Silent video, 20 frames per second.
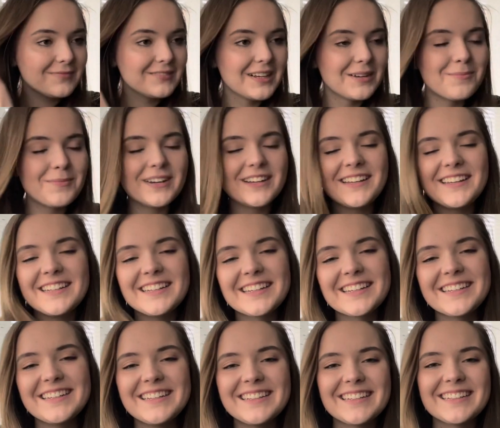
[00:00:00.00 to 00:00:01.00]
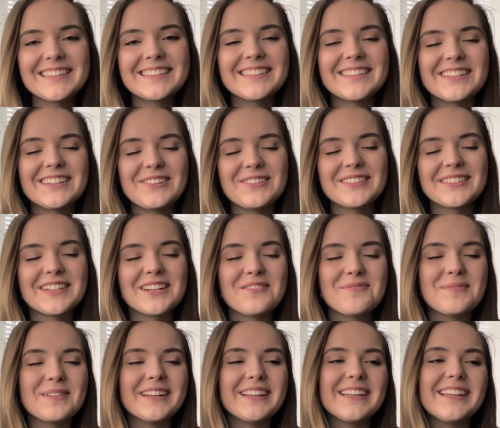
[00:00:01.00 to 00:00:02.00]
but he like he likes to do cute stuff
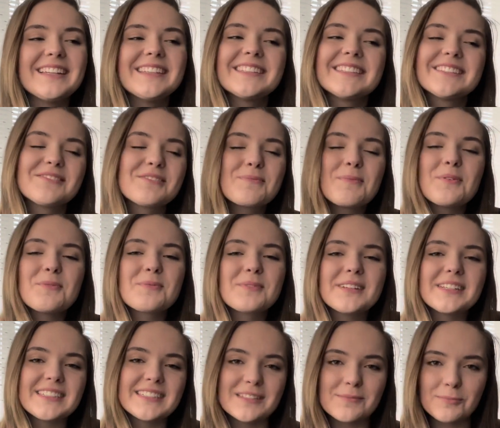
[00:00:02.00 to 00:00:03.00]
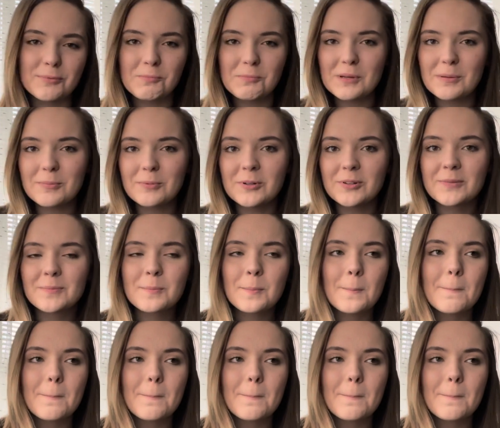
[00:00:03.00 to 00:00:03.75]
but he's we're both really simple people